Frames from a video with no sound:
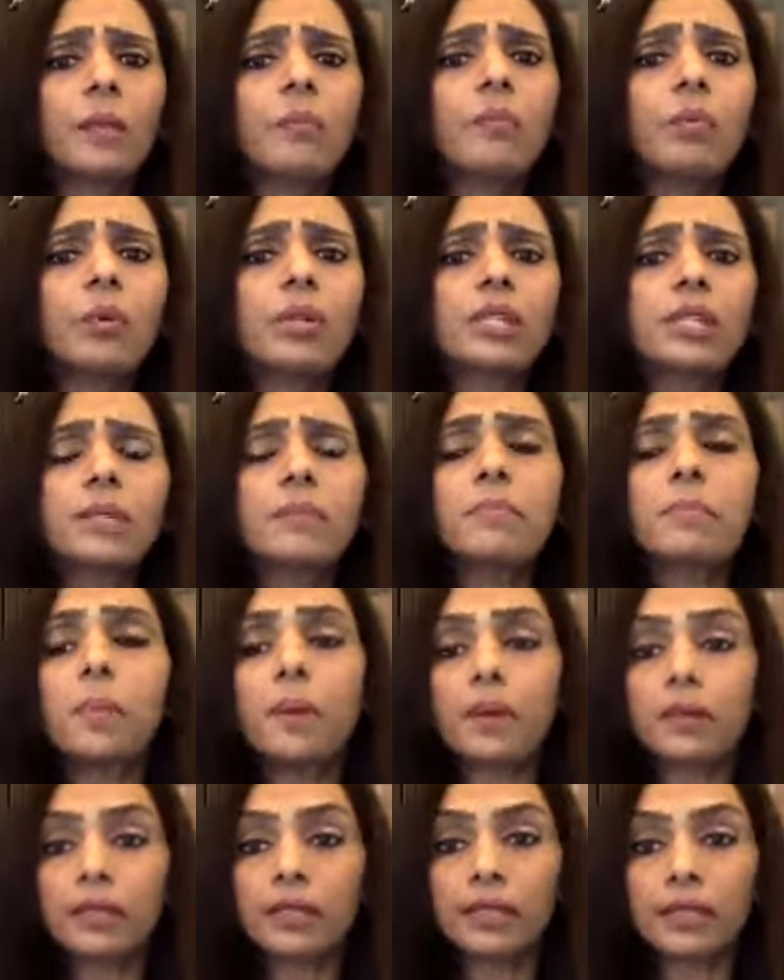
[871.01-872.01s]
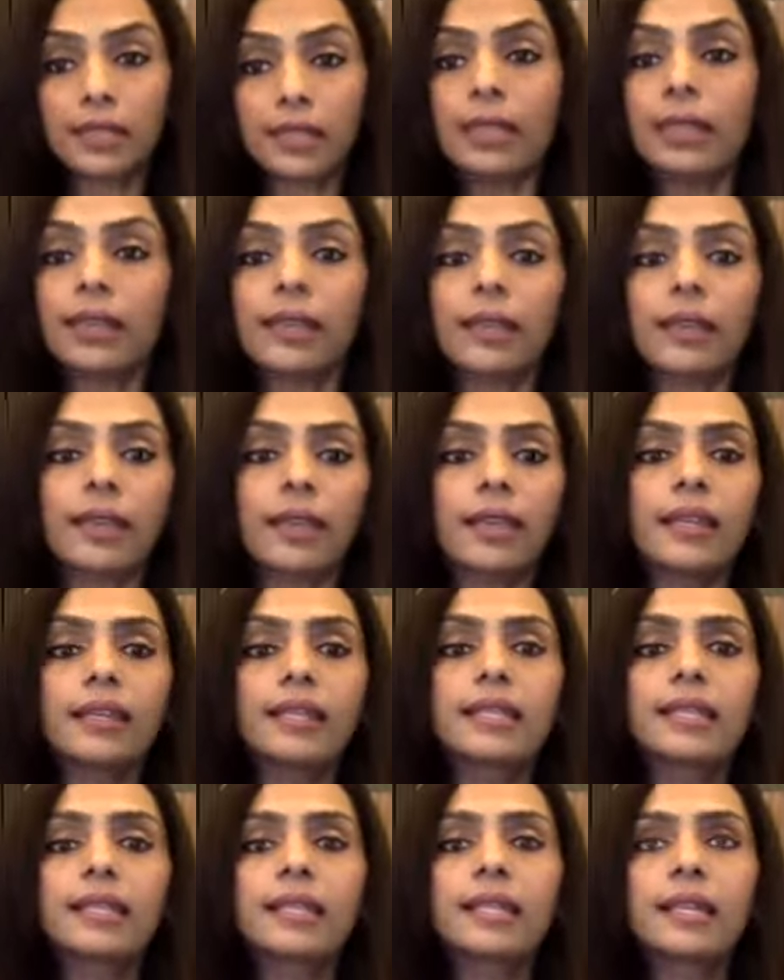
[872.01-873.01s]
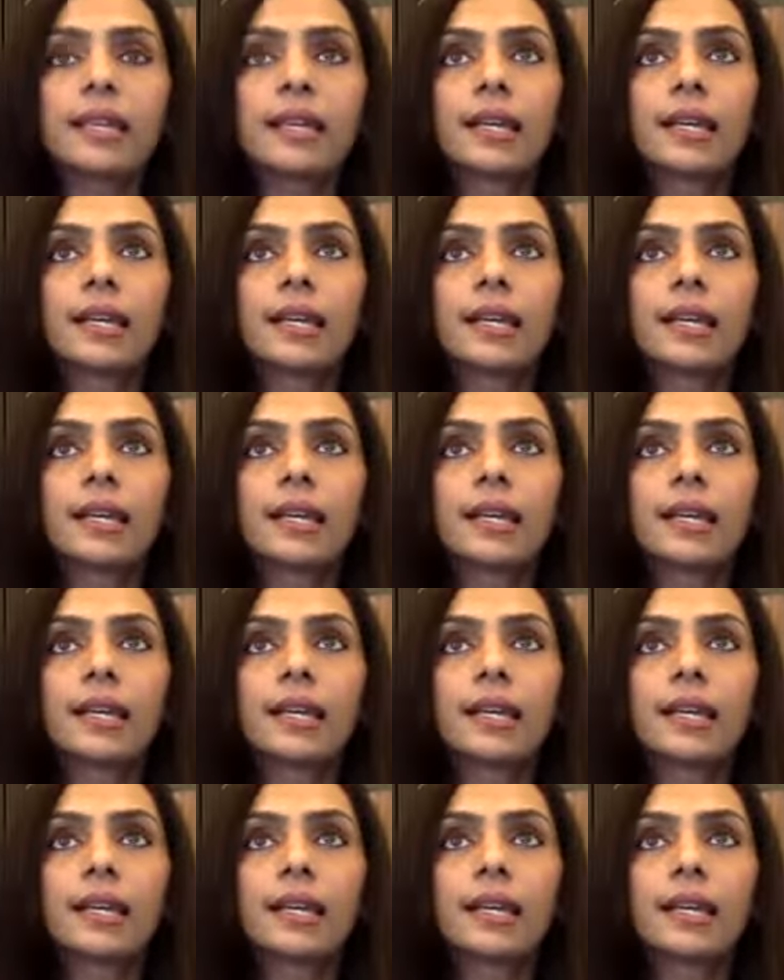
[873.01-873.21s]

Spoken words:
most important thing is